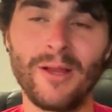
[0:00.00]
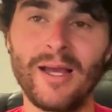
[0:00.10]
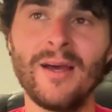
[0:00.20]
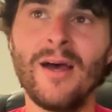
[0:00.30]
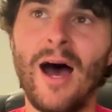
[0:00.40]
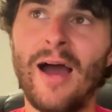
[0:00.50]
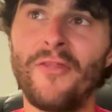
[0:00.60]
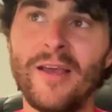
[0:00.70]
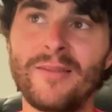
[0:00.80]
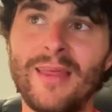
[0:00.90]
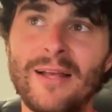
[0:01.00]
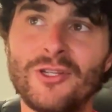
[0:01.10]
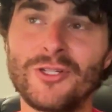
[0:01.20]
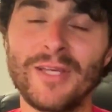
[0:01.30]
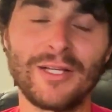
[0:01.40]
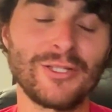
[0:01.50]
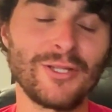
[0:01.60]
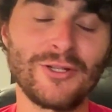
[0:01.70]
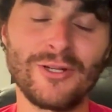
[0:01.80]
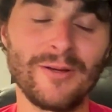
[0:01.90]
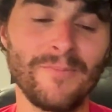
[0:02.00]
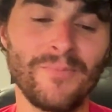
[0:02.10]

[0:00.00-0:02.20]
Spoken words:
Like I think that's just like such a